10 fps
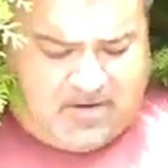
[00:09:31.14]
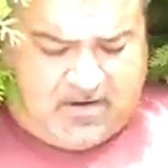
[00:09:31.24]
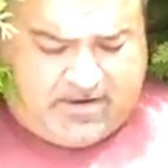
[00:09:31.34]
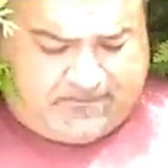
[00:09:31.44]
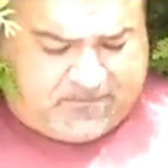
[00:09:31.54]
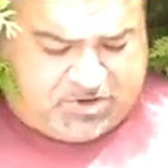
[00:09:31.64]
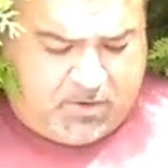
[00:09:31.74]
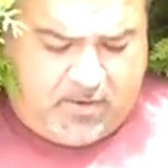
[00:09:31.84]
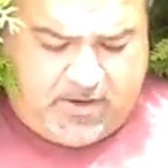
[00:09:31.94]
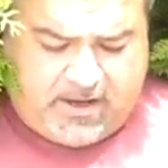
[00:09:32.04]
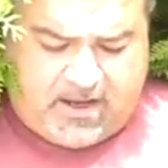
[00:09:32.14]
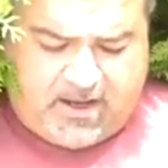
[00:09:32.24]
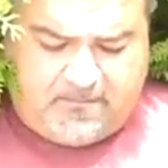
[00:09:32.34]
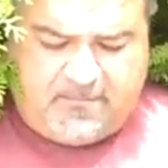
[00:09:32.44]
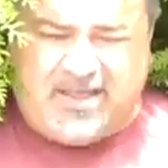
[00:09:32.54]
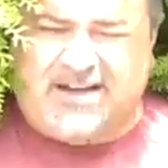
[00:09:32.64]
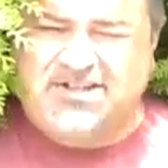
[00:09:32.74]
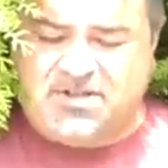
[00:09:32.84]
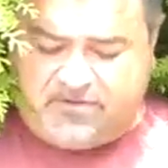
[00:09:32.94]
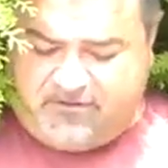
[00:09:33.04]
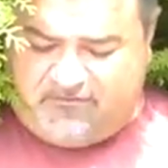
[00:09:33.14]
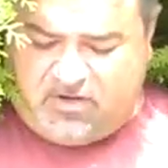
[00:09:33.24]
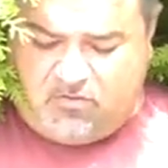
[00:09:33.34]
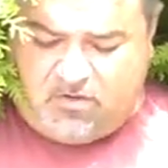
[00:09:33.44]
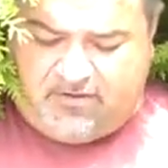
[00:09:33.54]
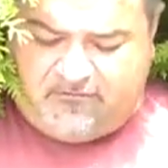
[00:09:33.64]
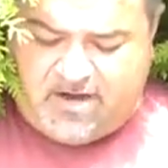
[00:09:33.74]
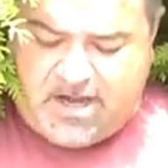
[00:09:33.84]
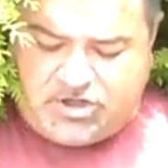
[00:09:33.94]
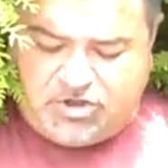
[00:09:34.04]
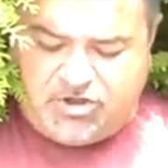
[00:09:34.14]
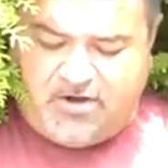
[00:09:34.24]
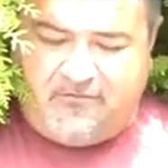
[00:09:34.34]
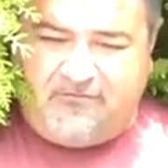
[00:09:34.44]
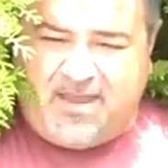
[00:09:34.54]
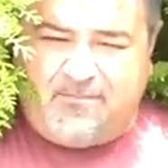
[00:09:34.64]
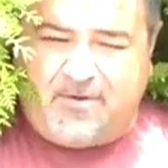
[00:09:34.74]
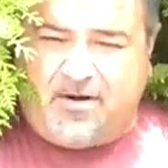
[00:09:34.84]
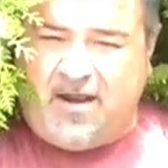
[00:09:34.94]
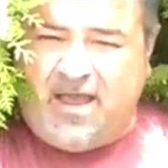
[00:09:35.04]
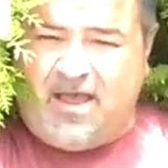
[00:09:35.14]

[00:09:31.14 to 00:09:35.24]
All right, so anyway, that is the review of Nature Vapor.